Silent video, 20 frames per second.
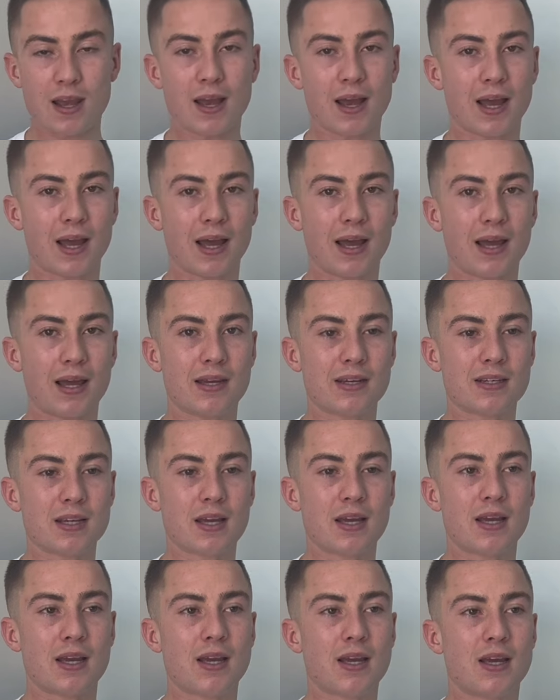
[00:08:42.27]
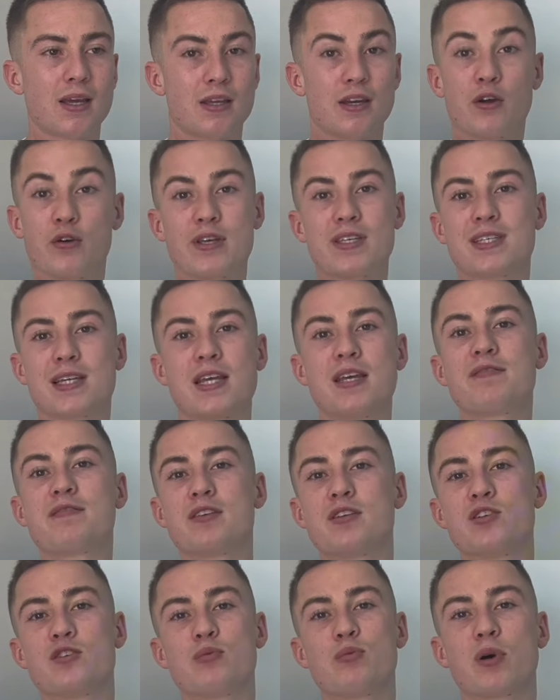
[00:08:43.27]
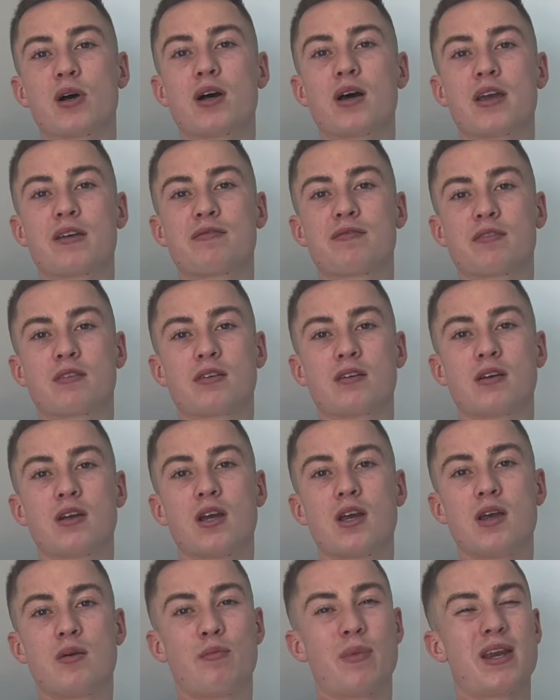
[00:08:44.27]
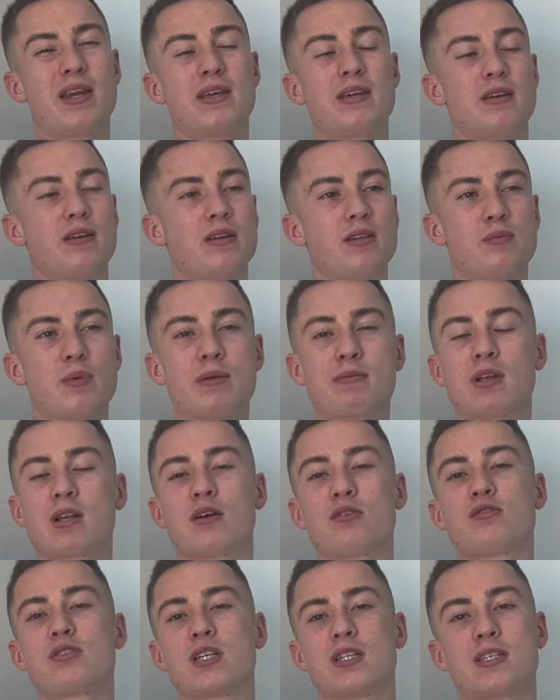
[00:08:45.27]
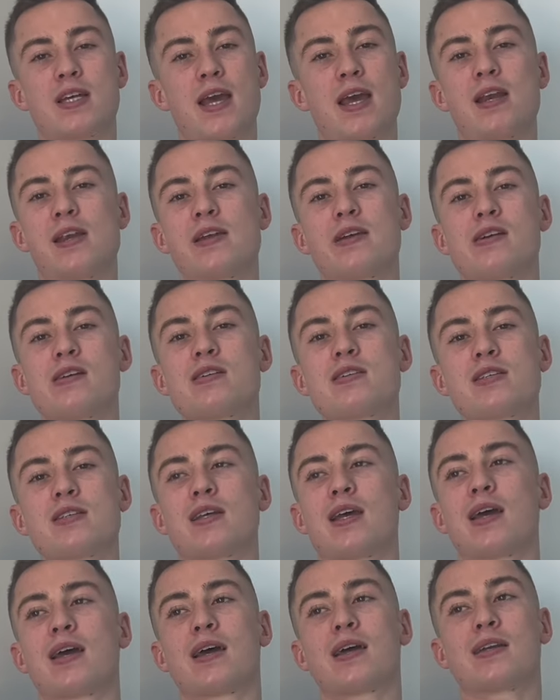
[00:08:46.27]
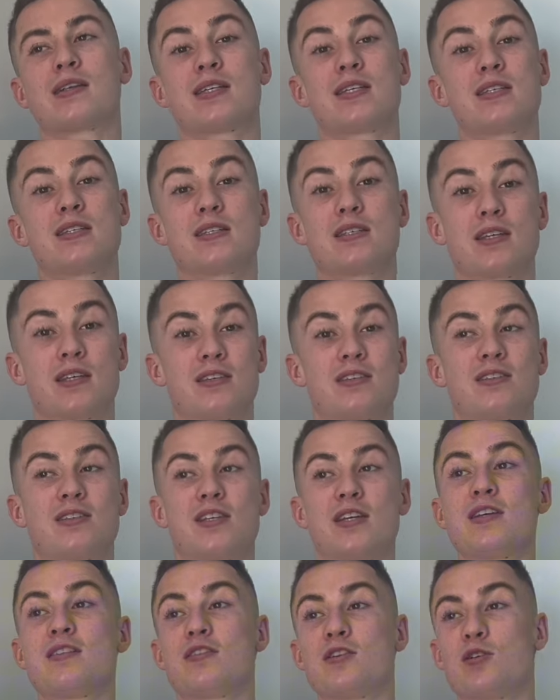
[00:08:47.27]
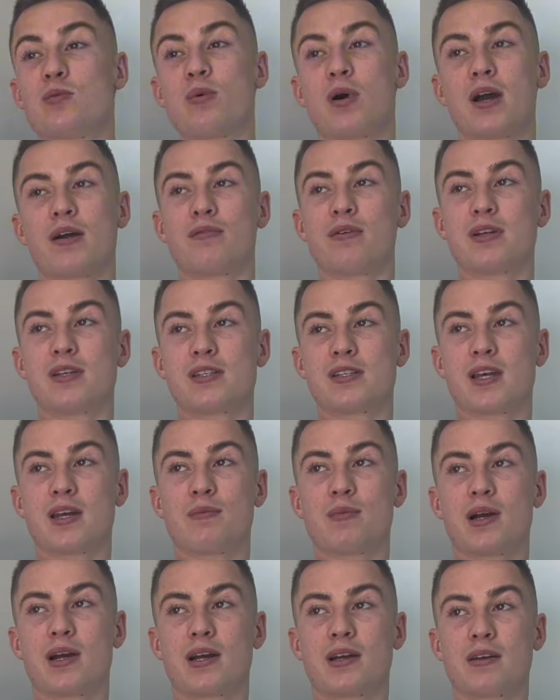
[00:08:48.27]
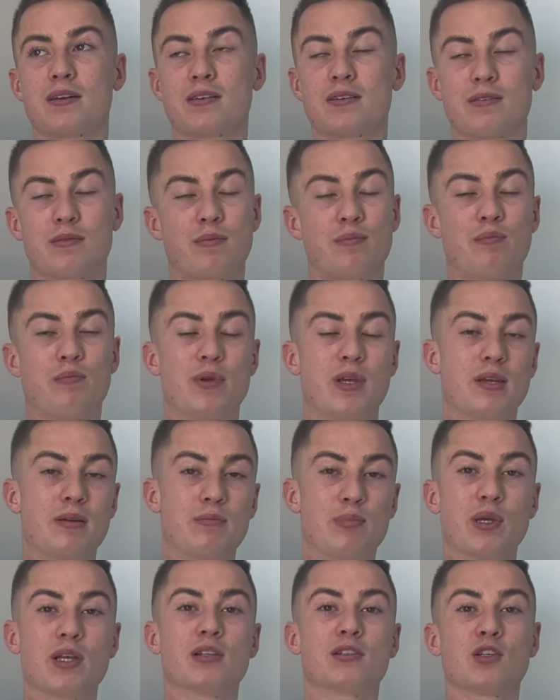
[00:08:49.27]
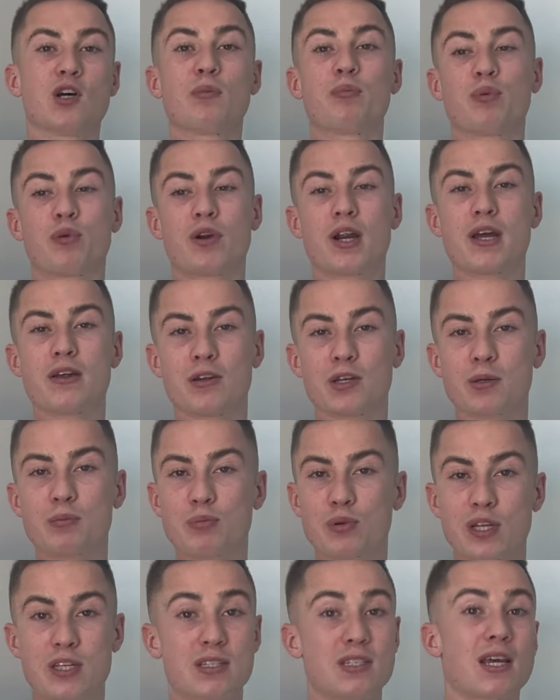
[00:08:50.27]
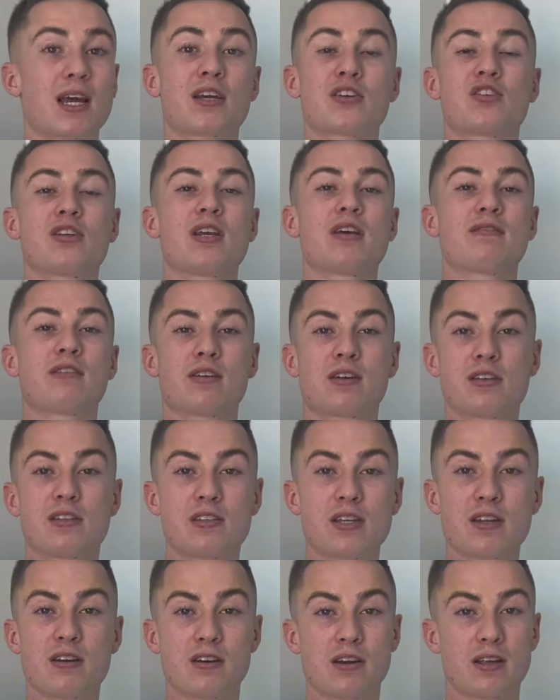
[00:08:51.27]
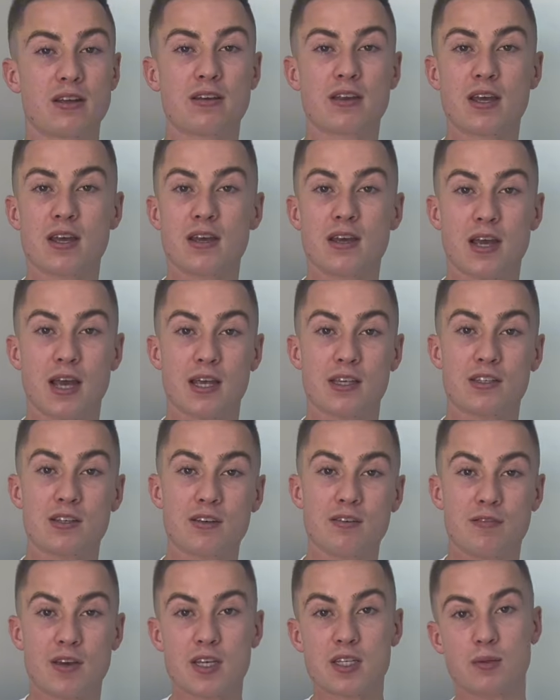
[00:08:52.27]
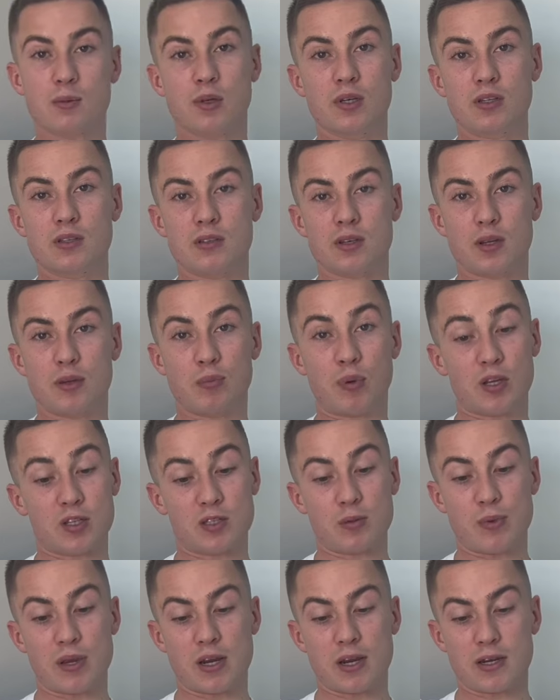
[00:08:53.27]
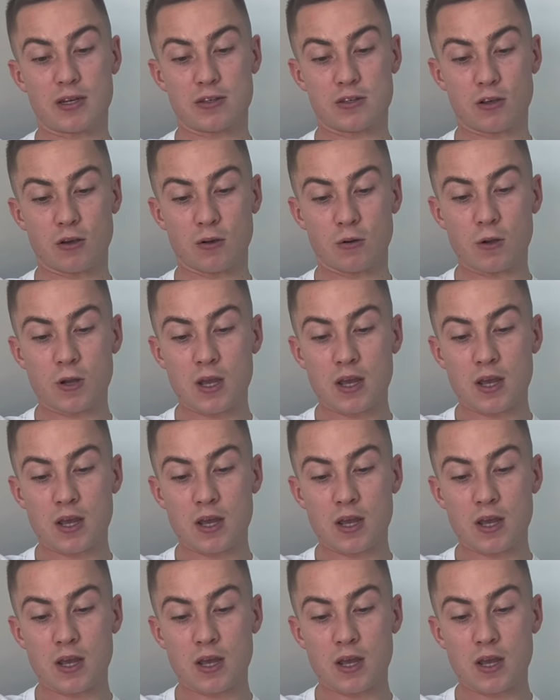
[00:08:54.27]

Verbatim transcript: And you know, he's lived in Dubai for many years, maybe close to 10 years, and he's seen the Dubai real estate market being built up around him, but he's actually never considered it as an investment possibility. So